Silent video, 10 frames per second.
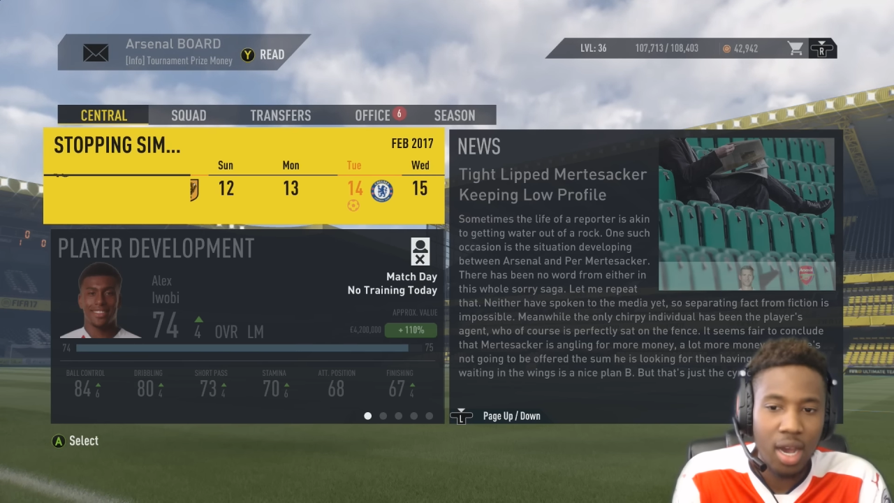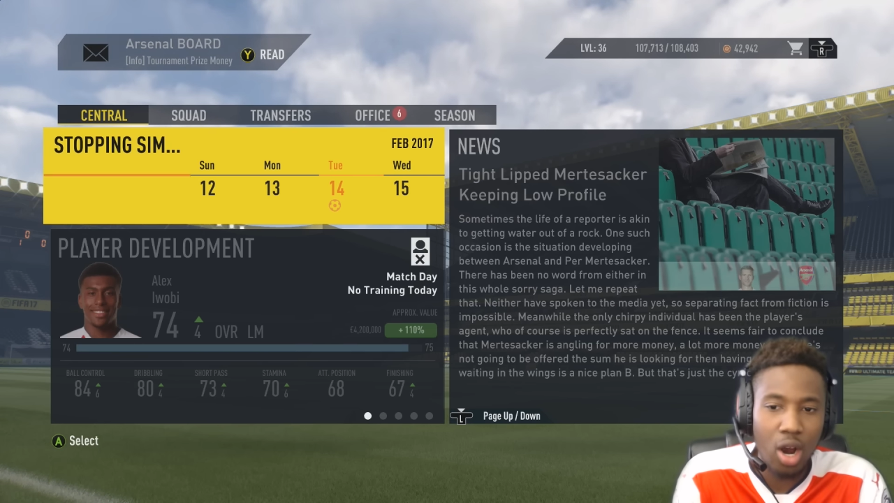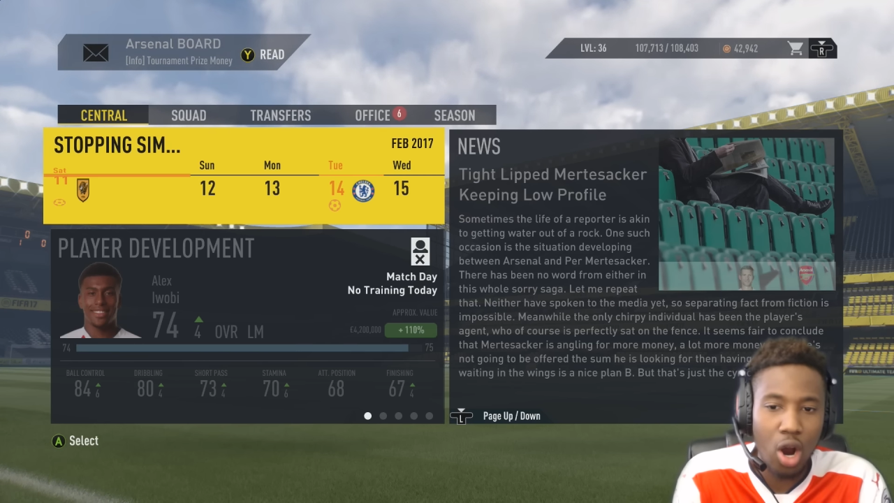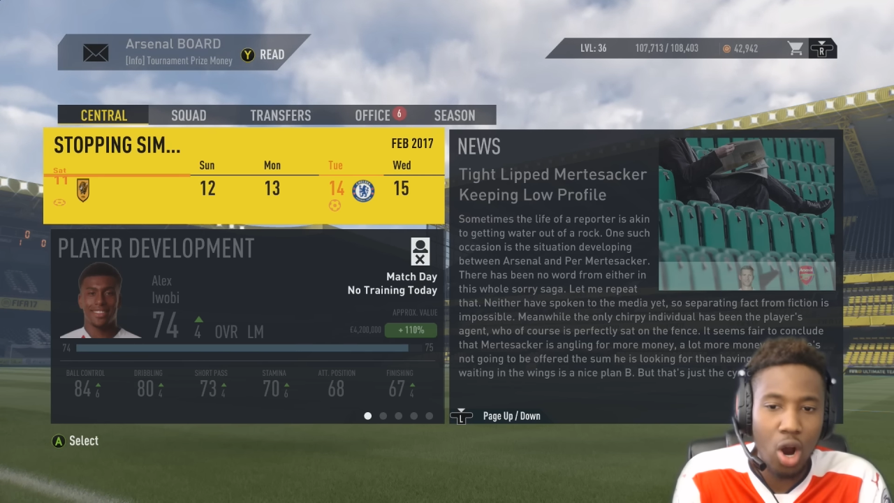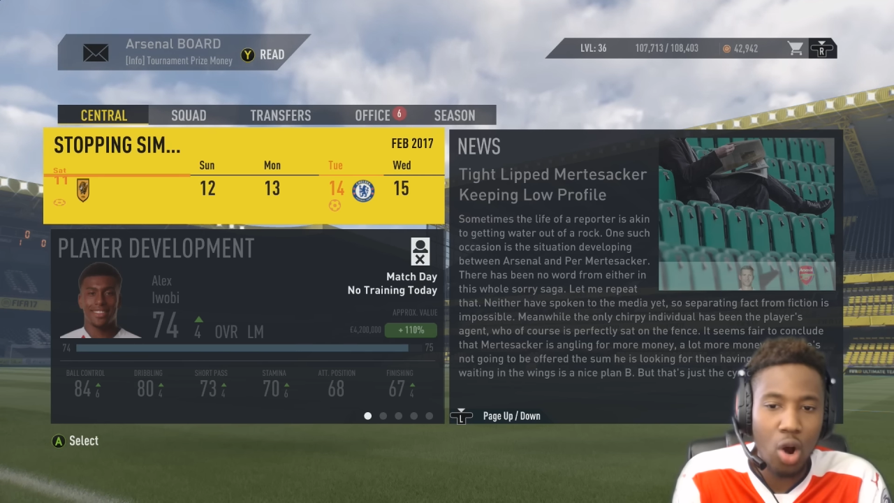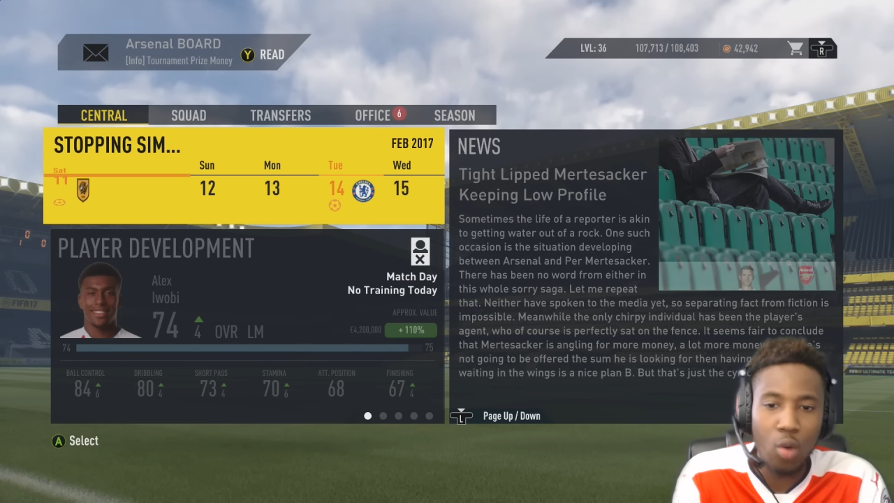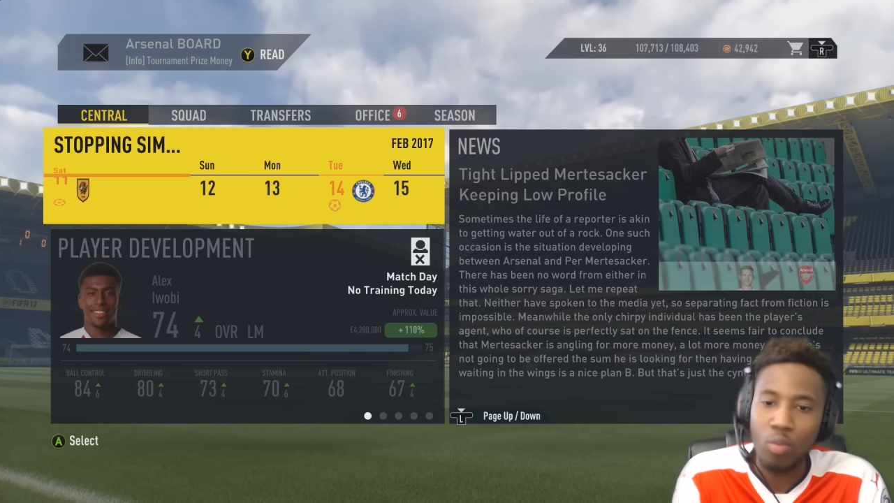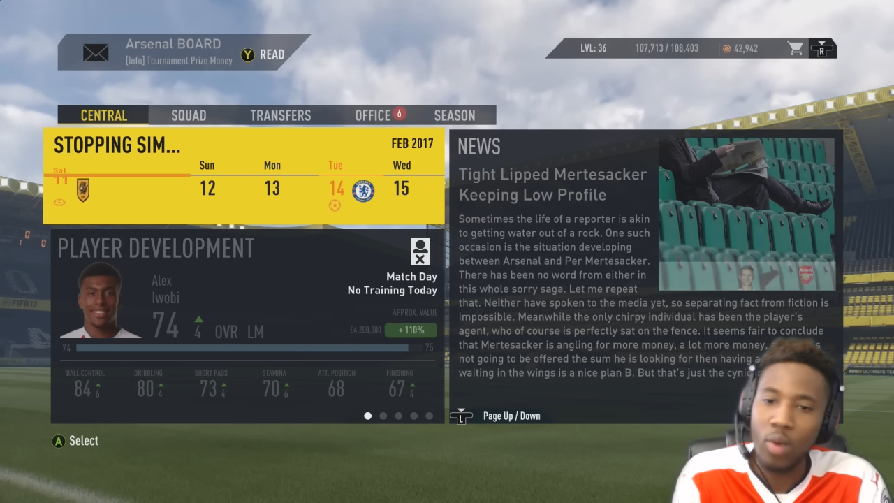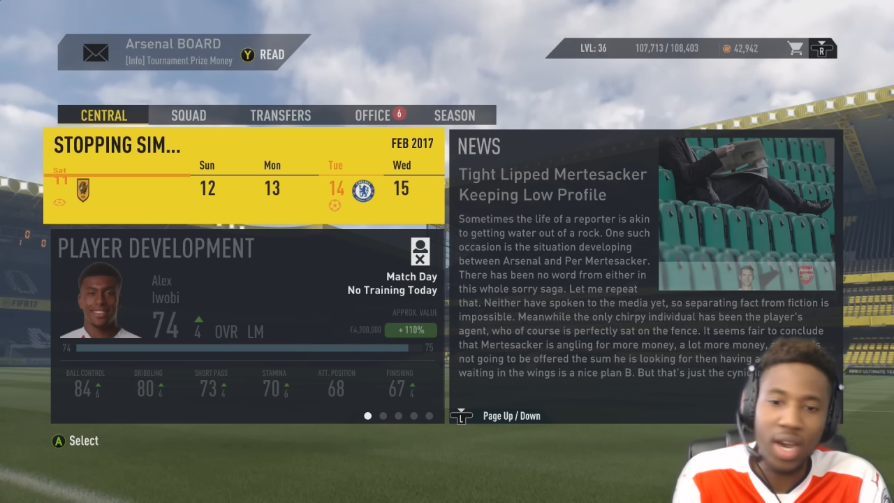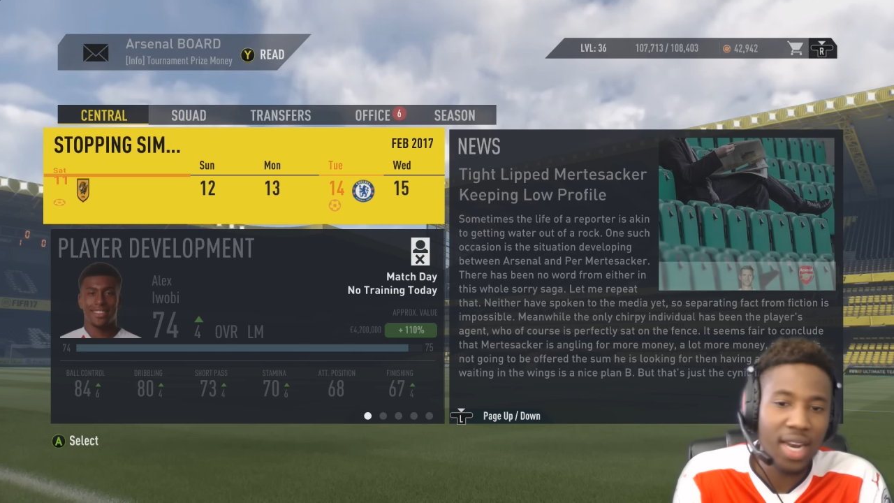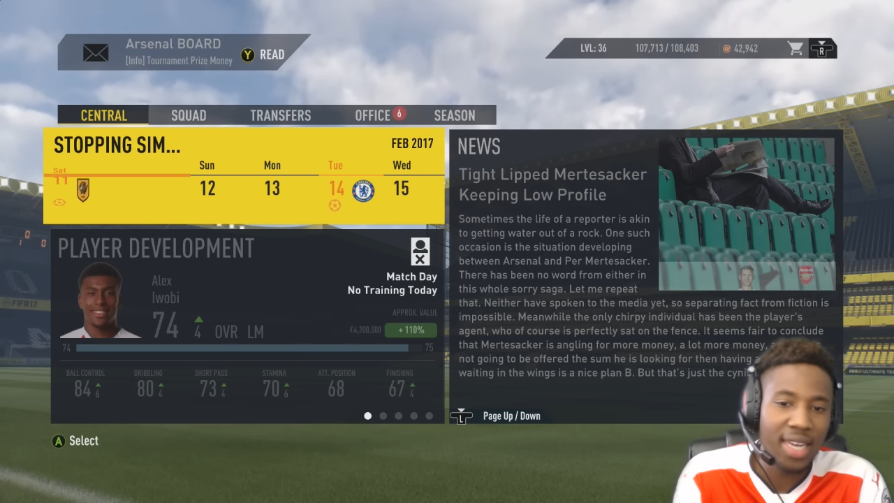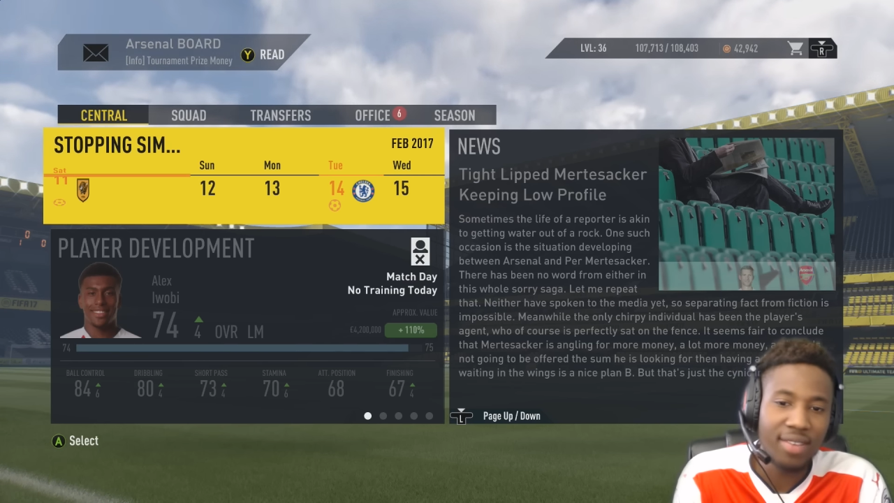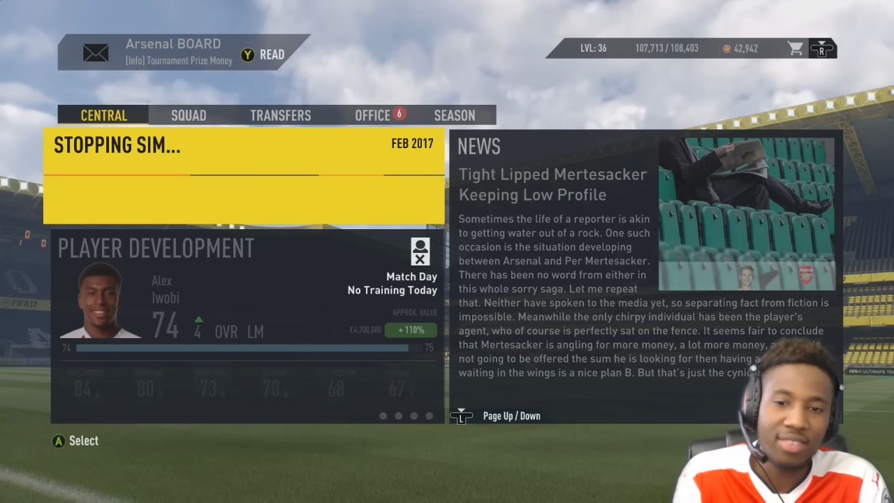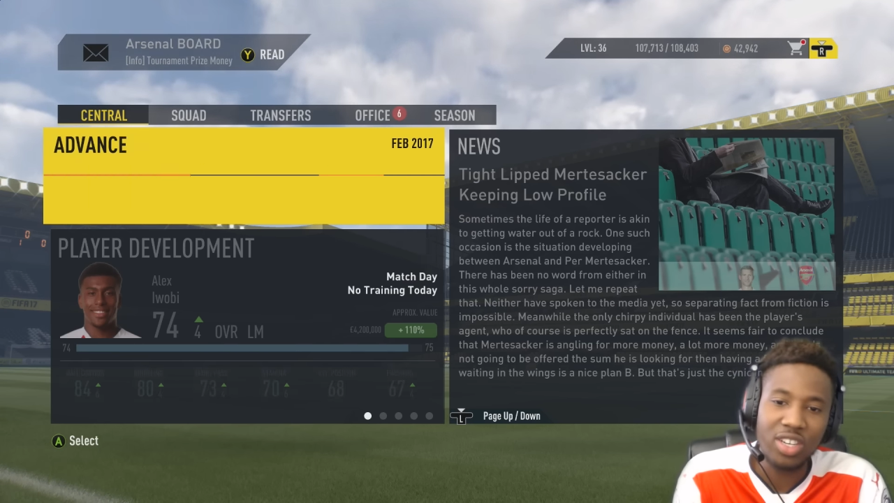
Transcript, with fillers: Oh, we're gonna leave the